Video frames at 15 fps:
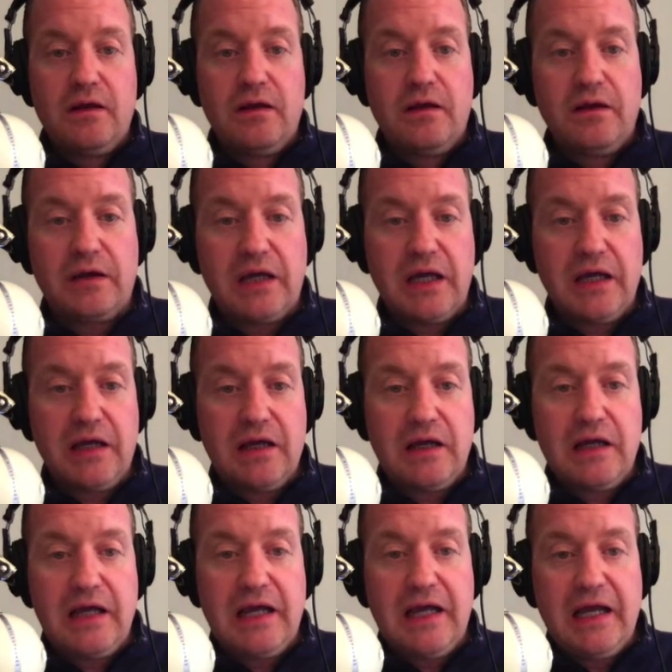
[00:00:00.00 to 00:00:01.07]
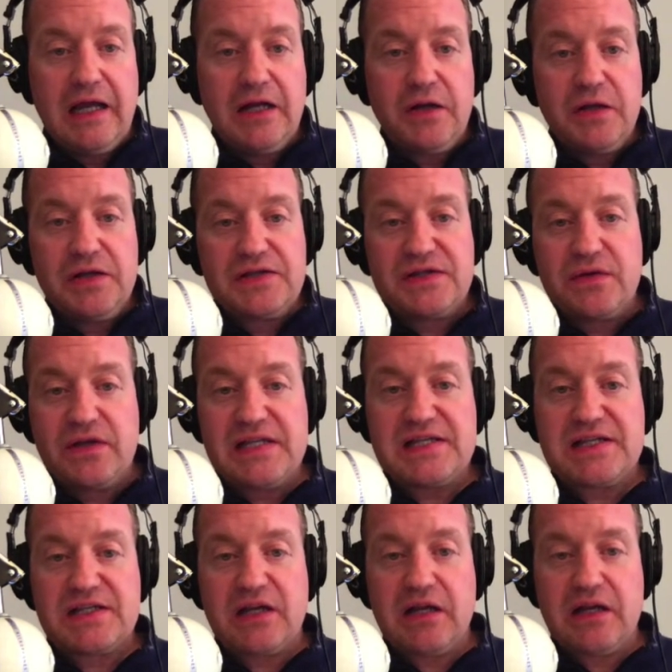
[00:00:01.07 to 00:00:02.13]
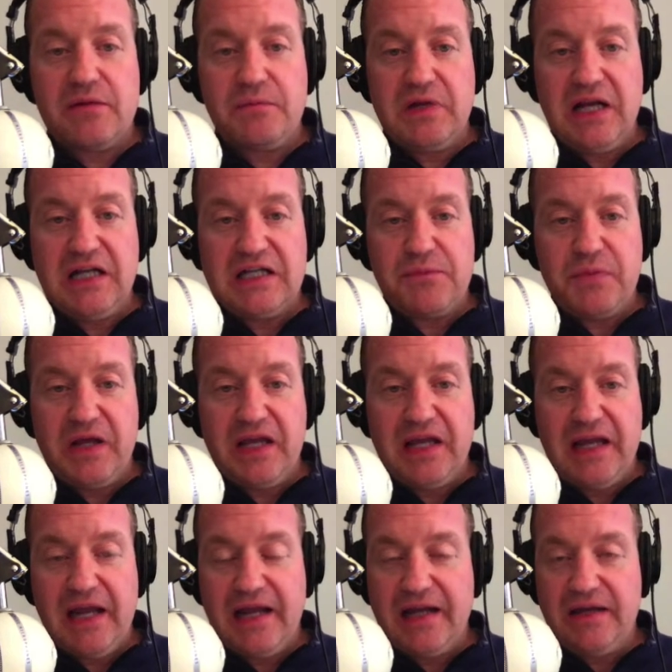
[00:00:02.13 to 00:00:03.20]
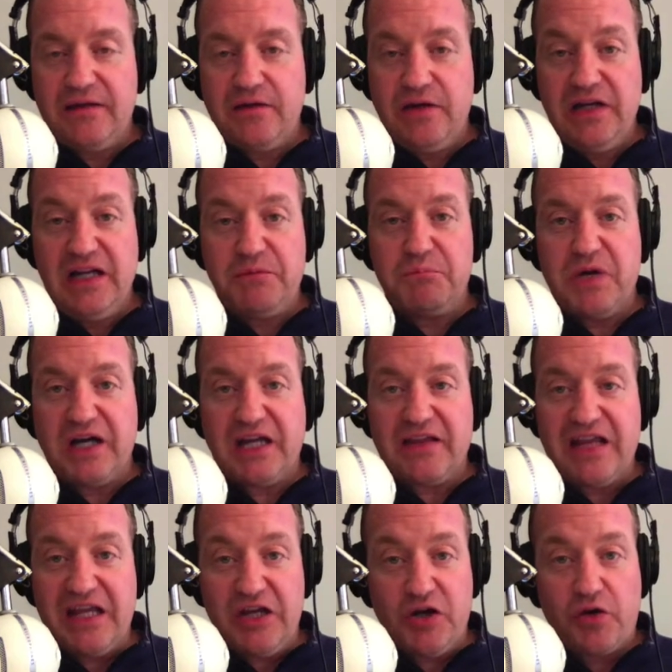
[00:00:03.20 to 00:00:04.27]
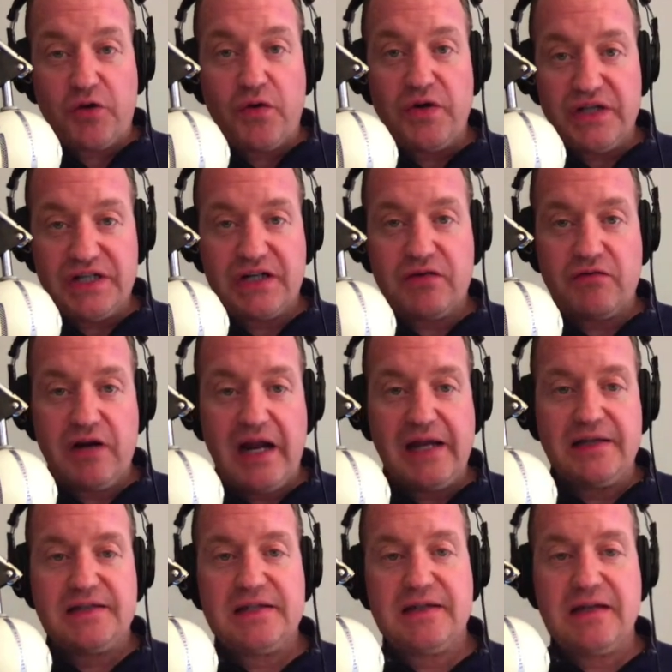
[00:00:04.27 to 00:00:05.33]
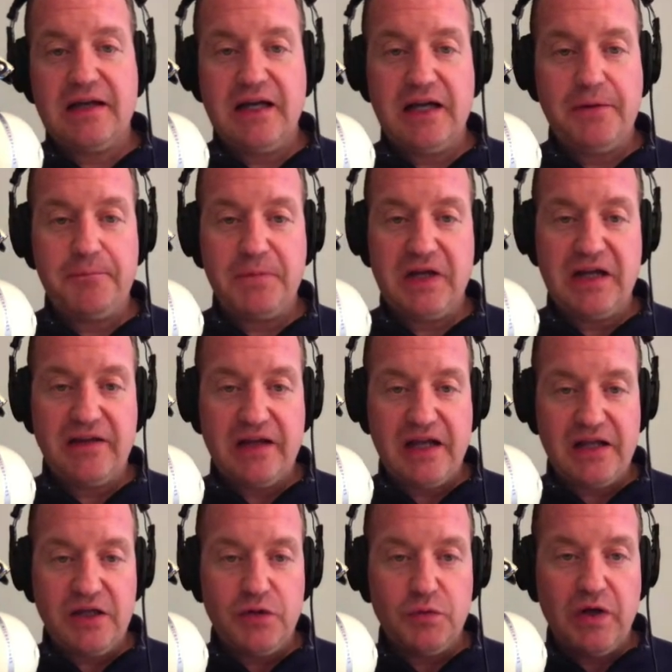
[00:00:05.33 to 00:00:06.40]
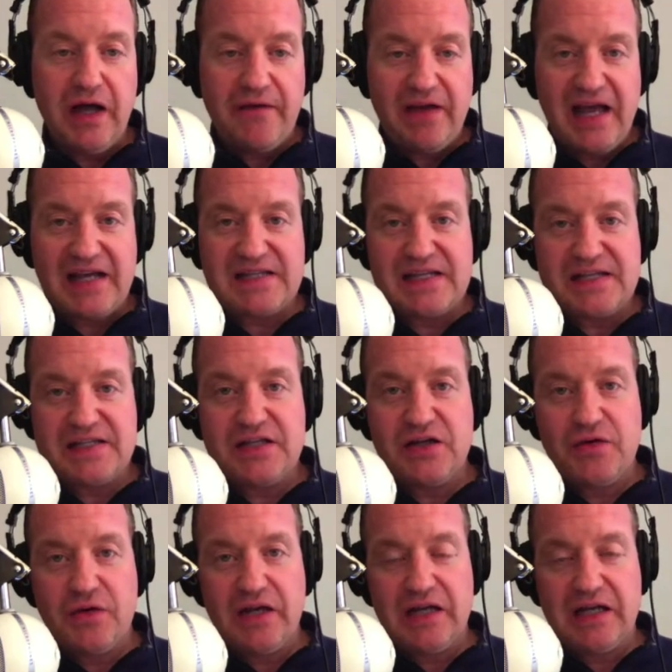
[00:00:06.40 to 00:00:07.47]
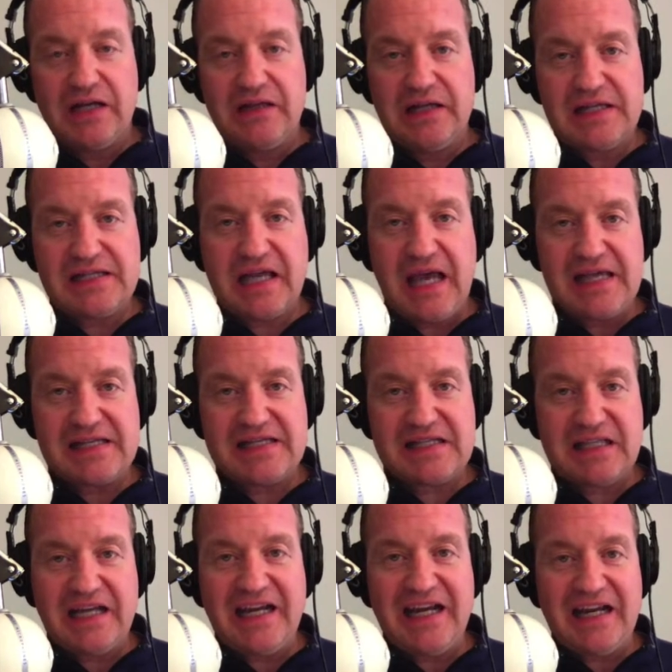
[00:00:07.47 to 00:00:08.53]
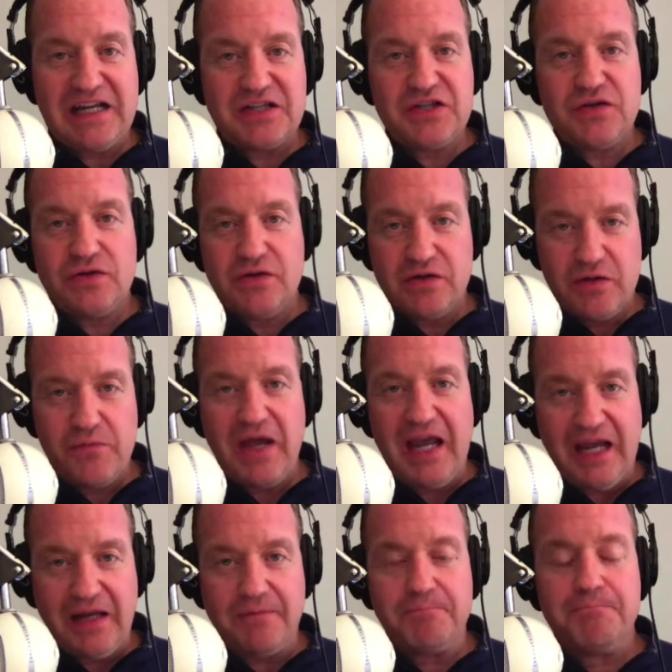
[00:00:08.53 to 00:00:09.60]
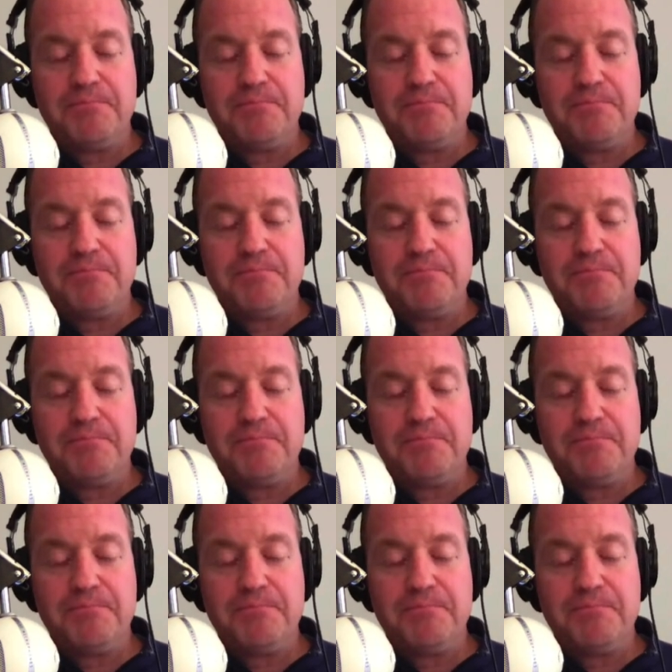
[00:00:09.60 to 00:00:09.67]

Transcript: Okay, and so this is going to need to be a unique bucket that you're going to create and that you will have access to. And in this case, it's linking it to the domain.